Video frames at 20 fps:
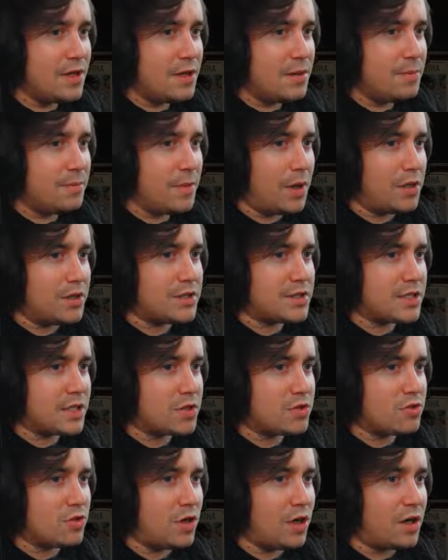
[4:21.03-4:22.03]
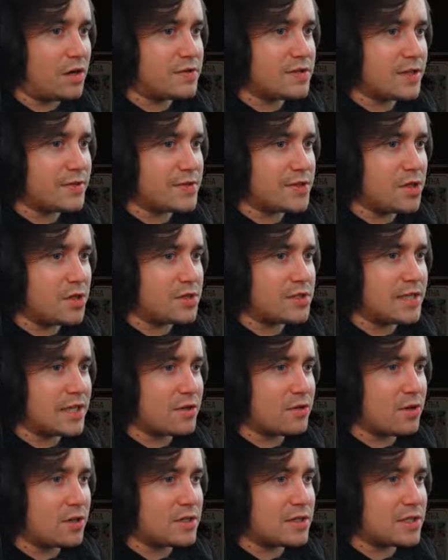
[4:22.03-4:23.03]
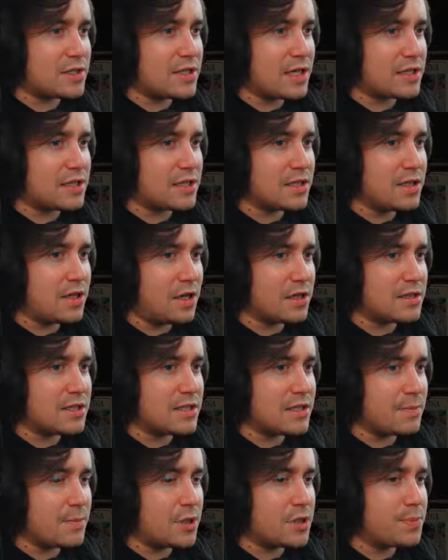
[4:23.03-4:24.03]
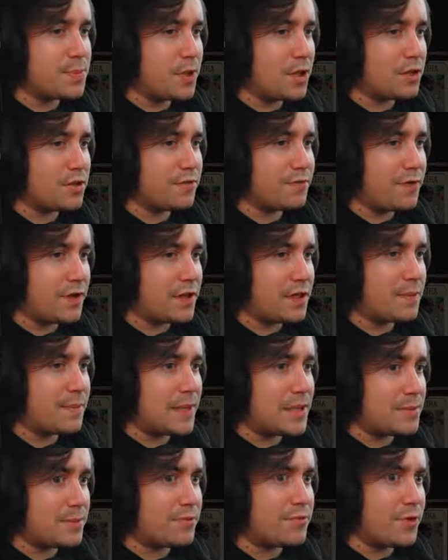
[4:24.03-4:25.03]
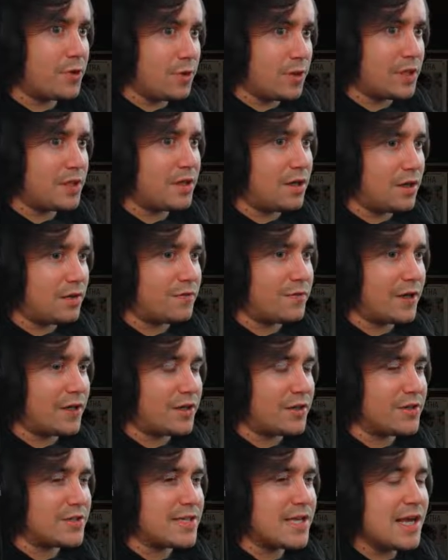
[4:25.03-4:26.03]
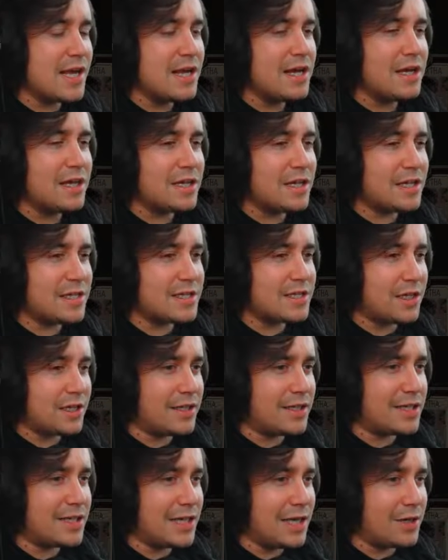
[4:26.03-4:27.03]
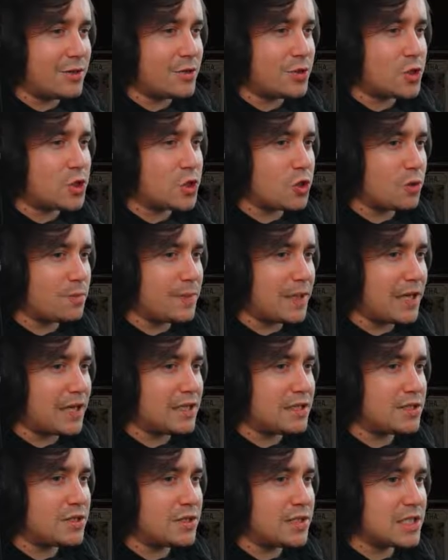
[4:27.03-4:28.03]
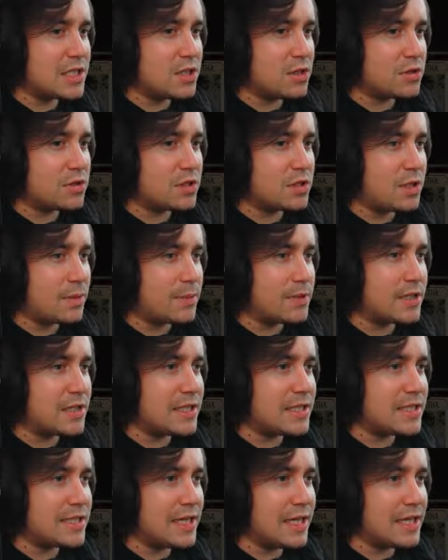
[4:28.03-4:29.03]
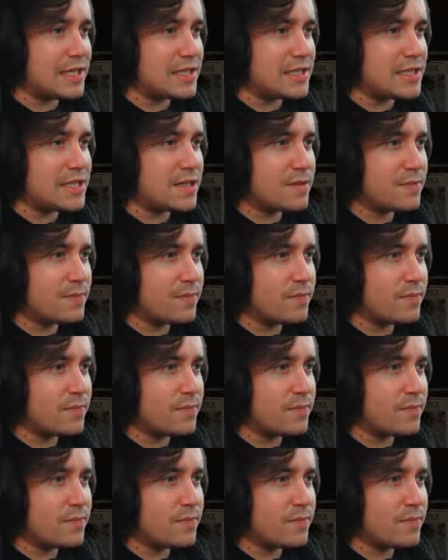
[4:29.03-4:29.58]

Most drafts have slots that grant certain classes a multiplier on the fun, amazement, thrill, and laugh values. Assign a clown or strongman to the slot to double his stats.